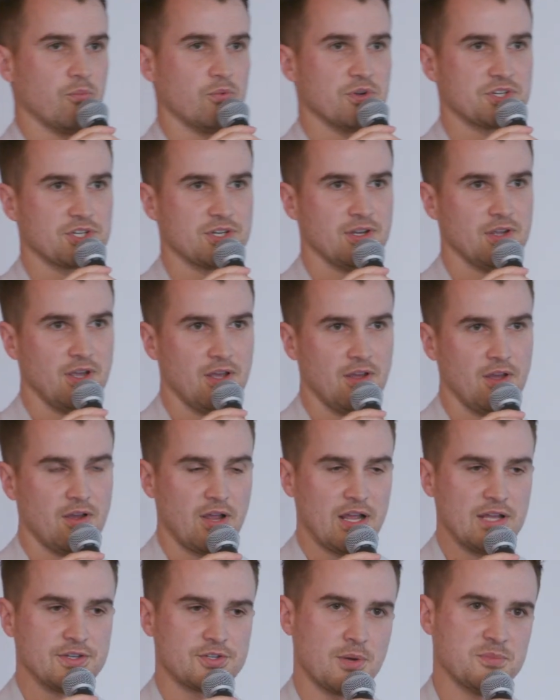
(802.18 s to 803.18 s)
which
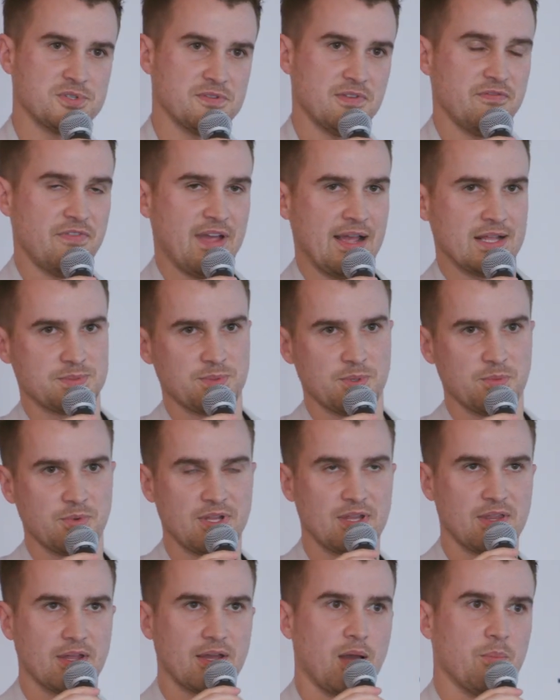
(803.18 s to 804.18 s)
in terms of advancement
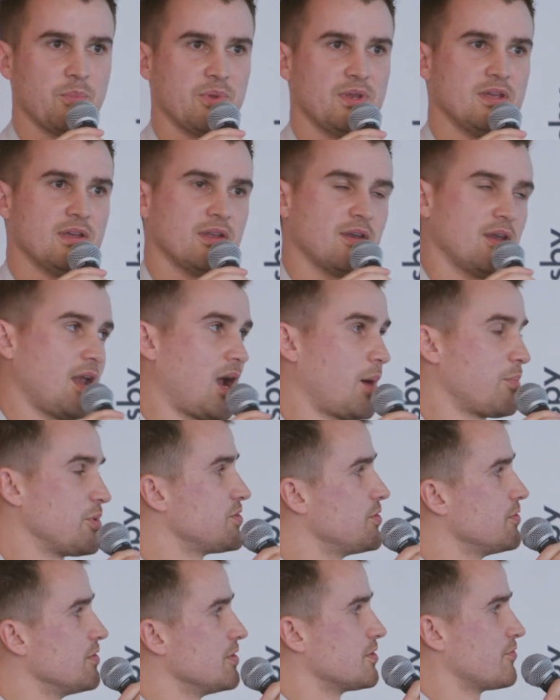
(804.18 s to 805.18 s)
within the company and
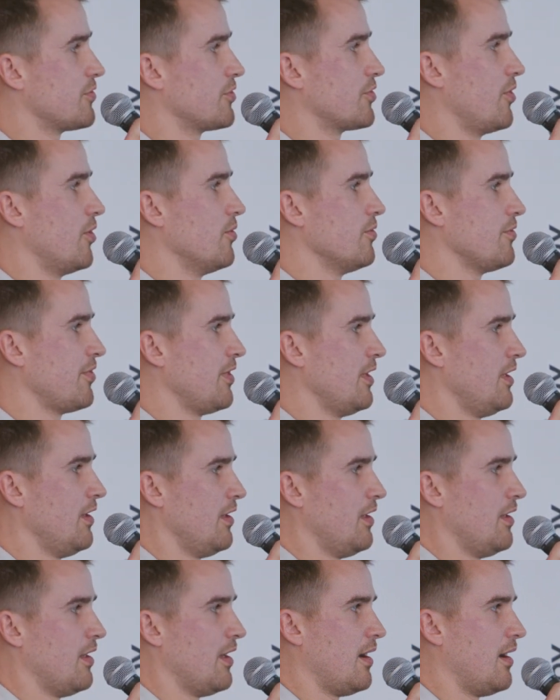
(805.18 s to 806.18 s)
opportunities for growth,
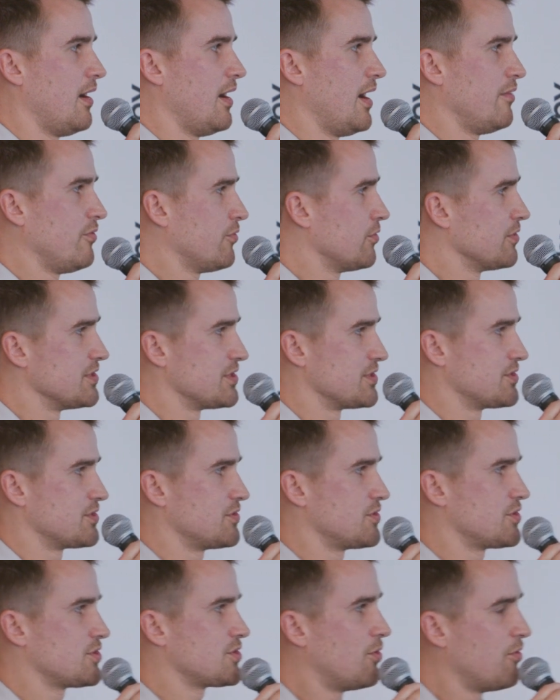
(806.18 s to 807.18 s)
everyone
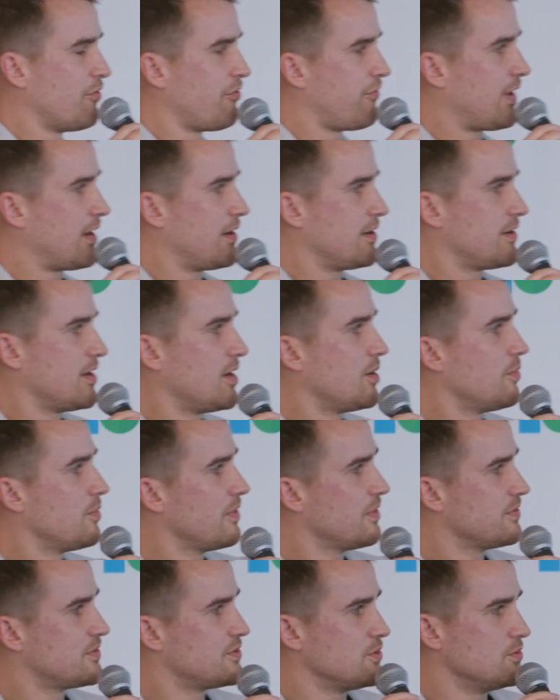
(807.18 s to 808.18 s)
is so fired up
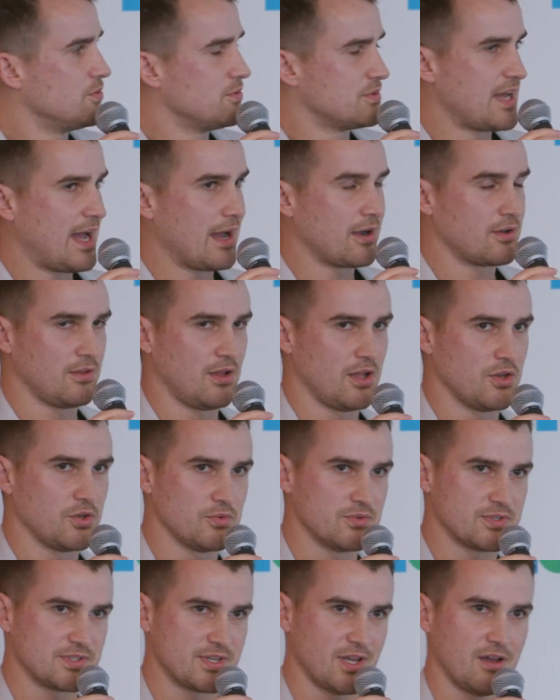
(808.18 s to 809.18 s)
to tackle on
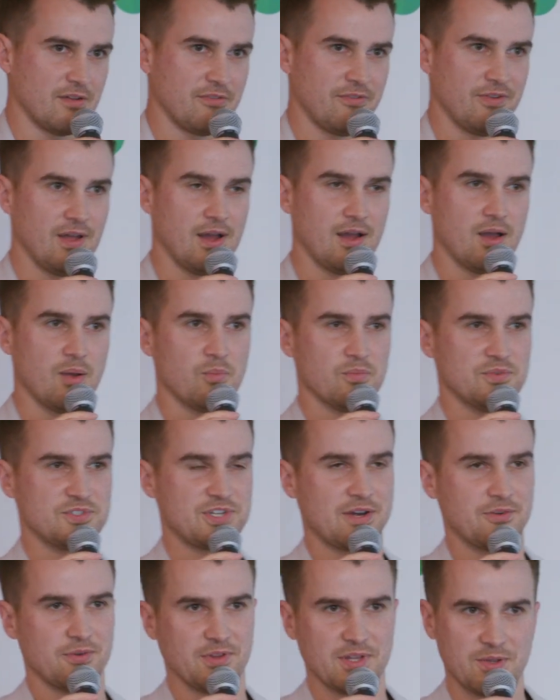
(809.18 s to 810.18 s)
new stuff.
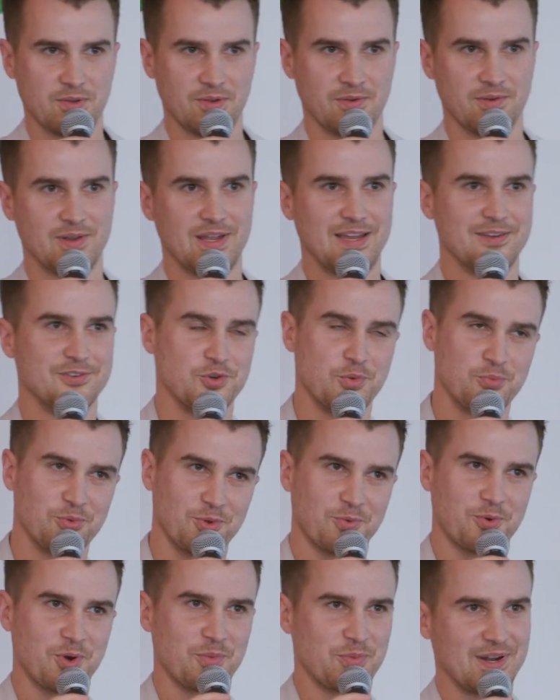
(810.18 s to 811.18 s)
Generally, in Drupal
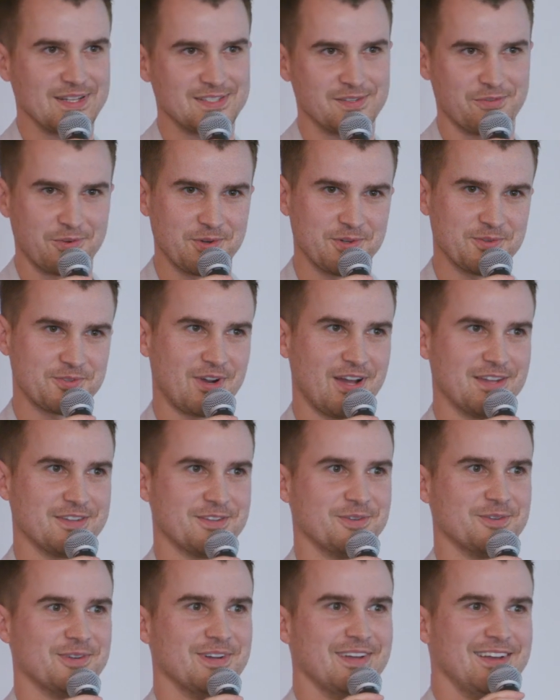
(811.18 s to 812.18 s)
or WordPress, if we tried
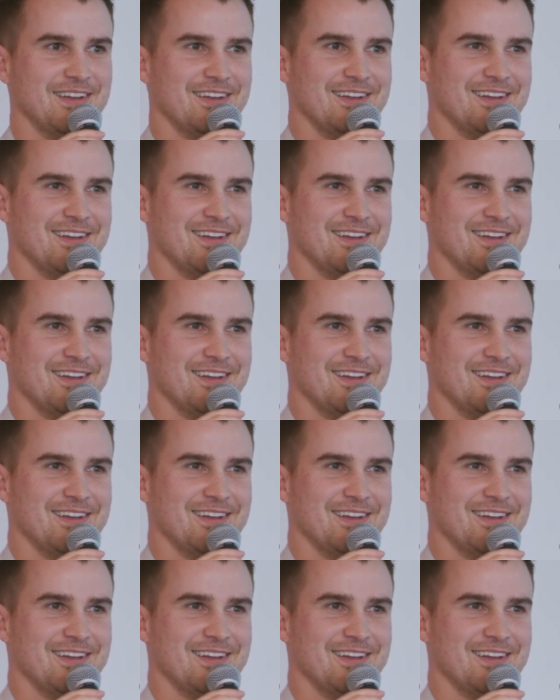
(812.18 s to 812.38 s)
to